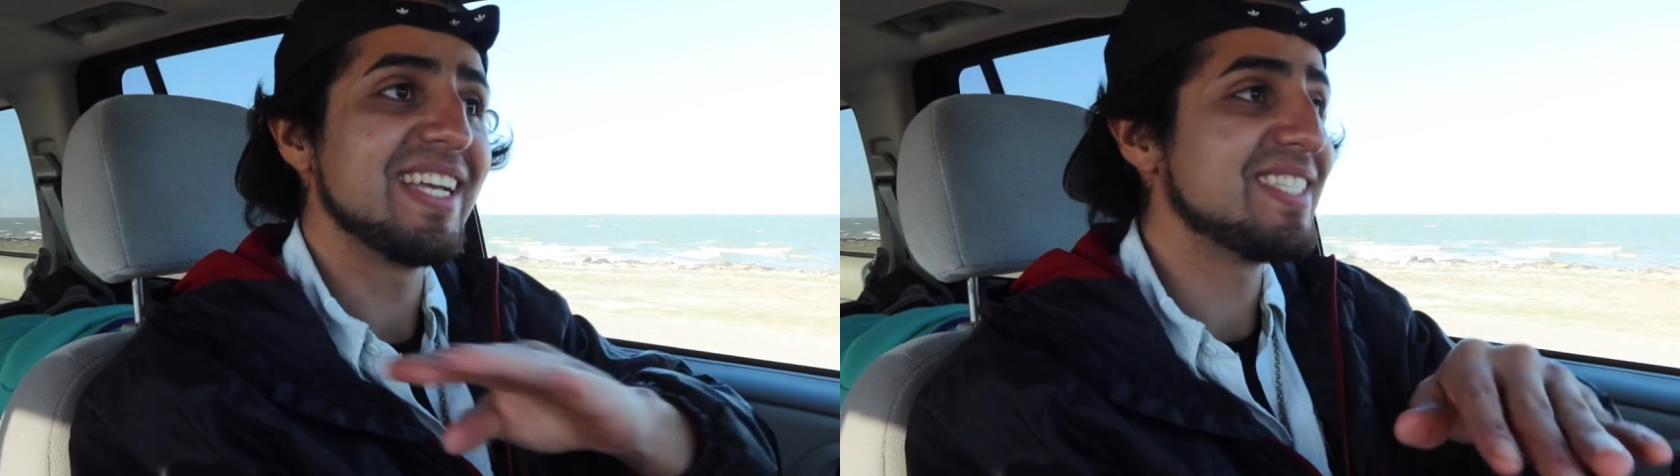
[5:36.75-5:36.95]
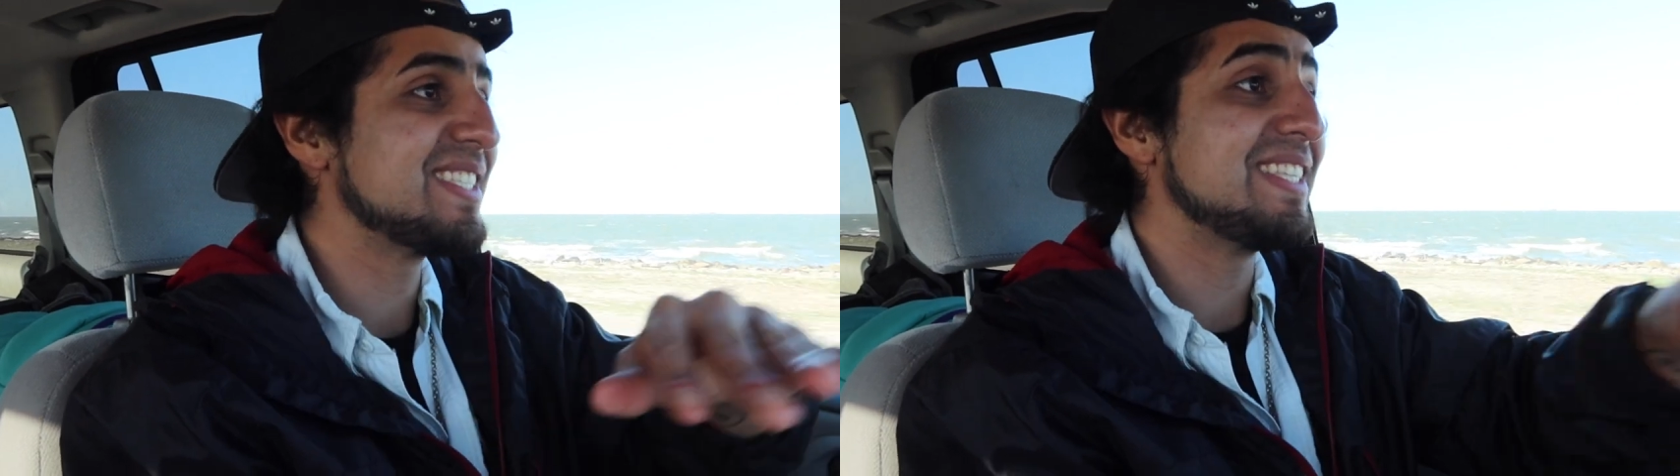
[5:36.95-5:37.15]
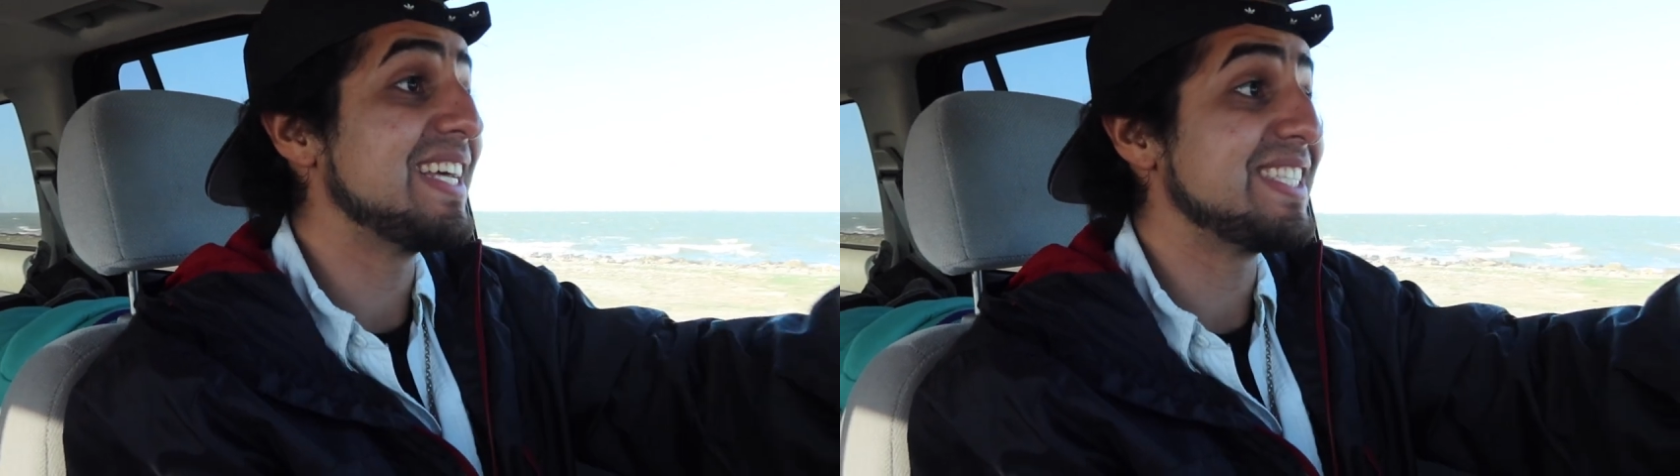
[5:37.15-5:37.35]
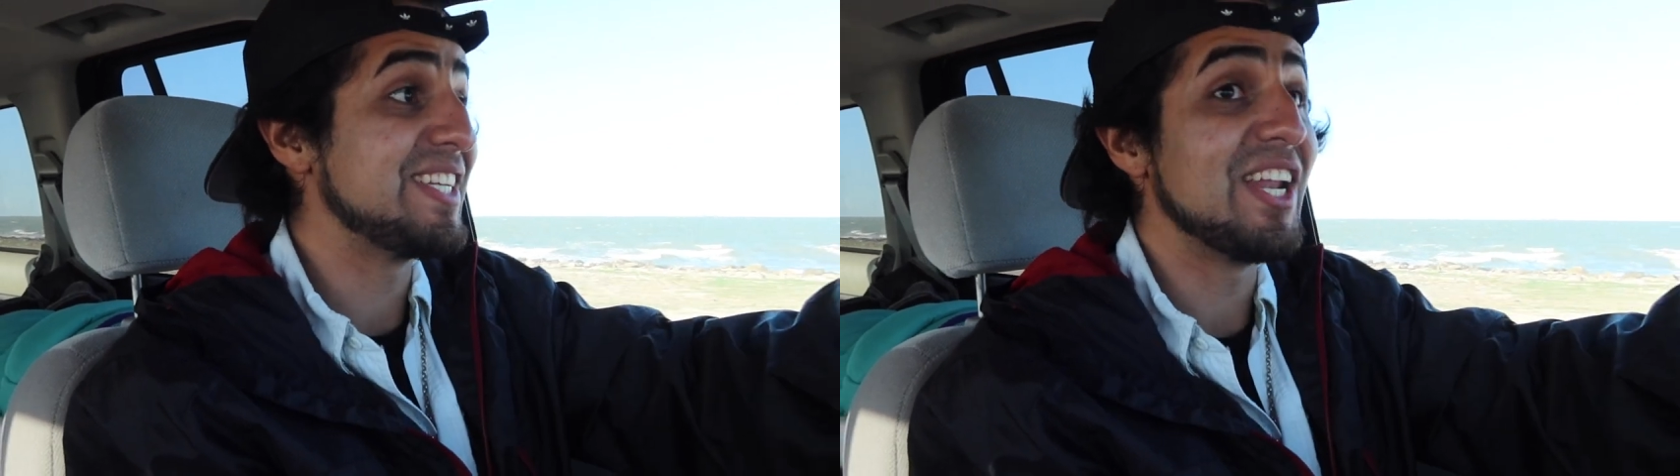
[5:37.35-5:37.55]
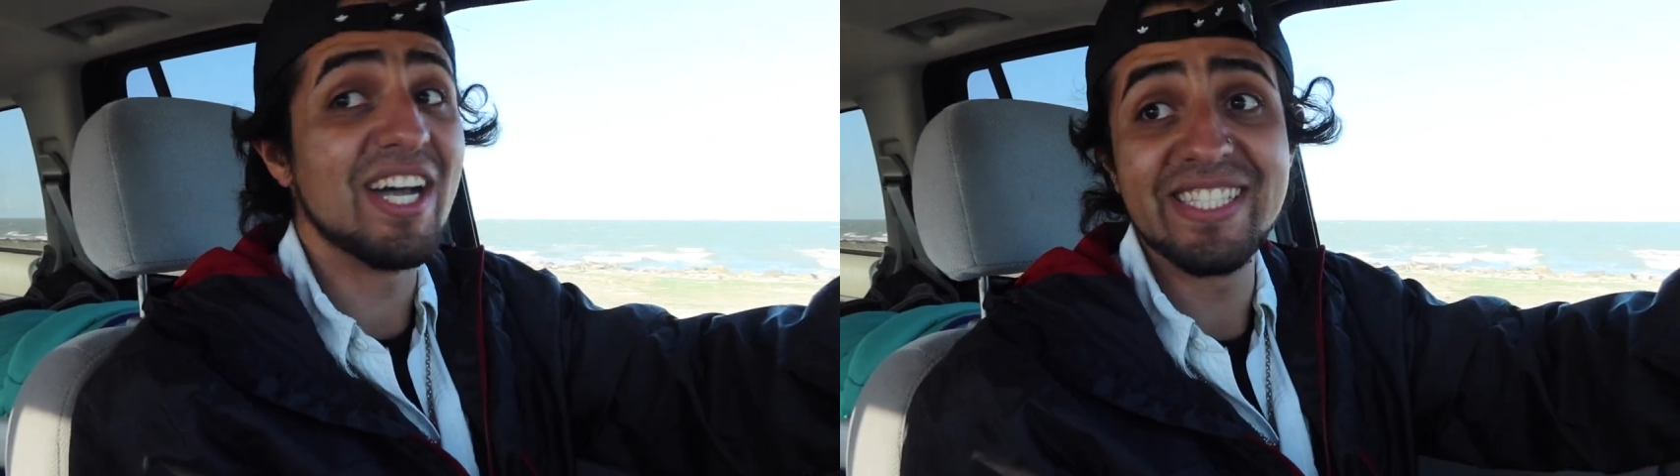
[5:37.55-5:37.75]
that's
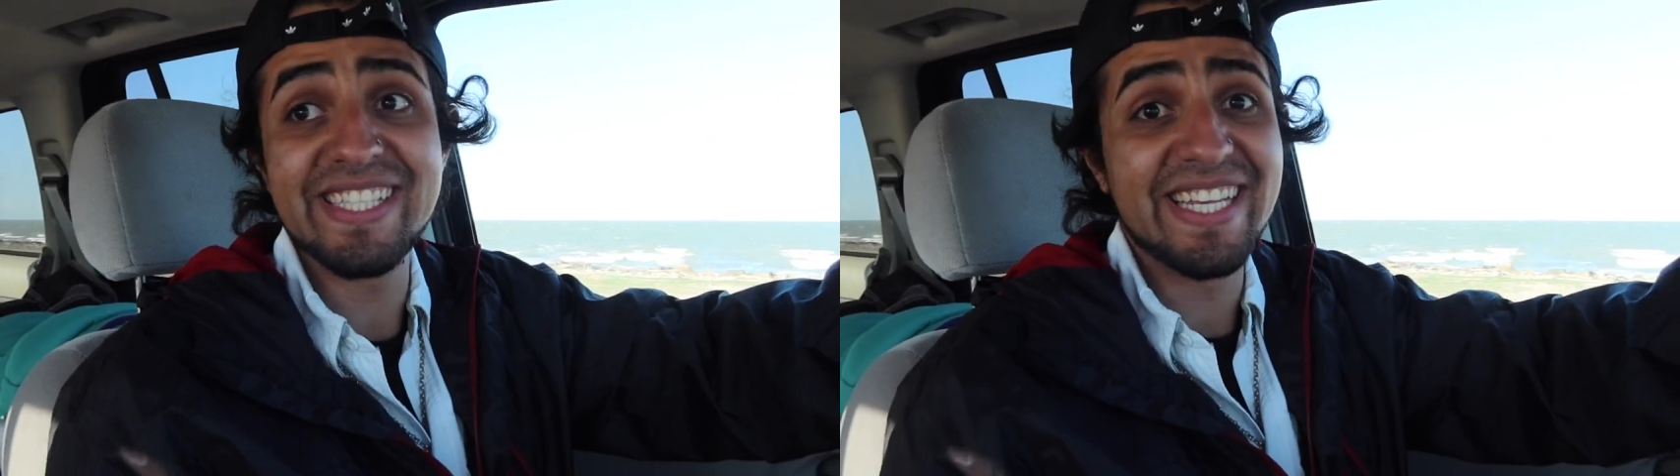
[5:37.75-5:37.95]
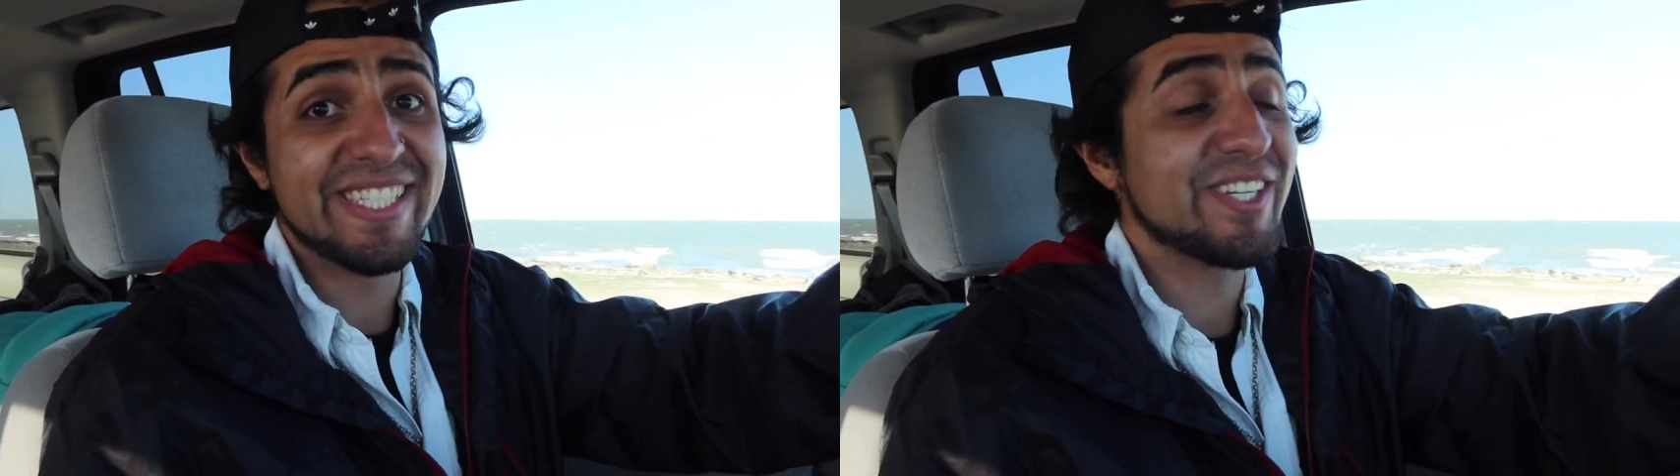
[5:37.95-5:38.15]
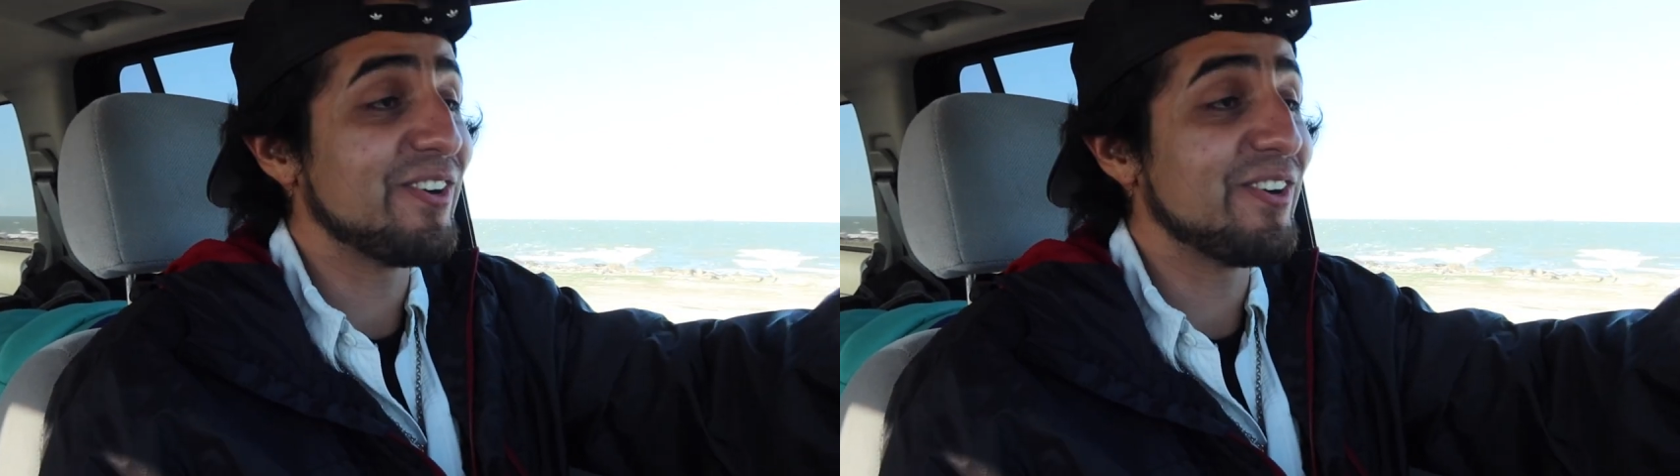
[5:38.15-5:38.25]
that's nuts that's